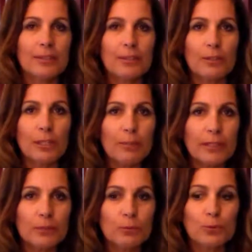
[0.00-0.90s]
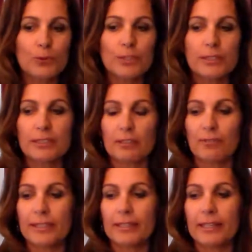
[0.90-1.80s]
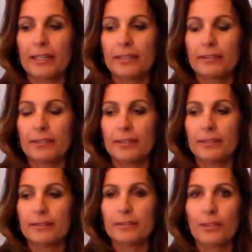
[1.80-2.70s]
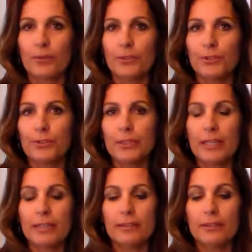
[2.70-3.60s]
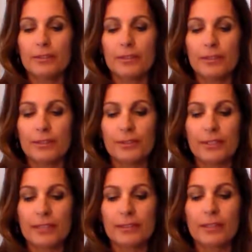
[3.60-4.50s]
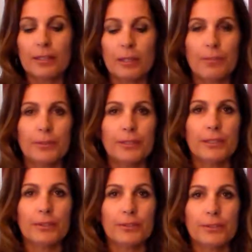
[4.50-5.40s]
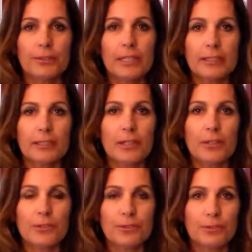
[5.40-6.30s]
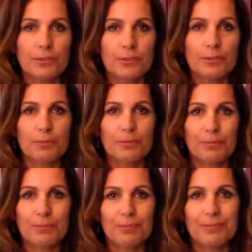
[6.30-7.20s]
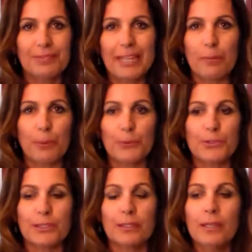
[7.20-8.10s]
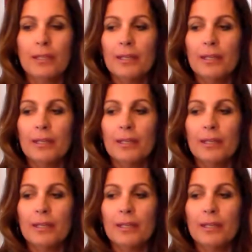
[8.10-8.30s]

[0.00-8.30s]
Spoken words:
They're all about the rules and stuff like that, and so you're not the cop, you're not the guard gate person.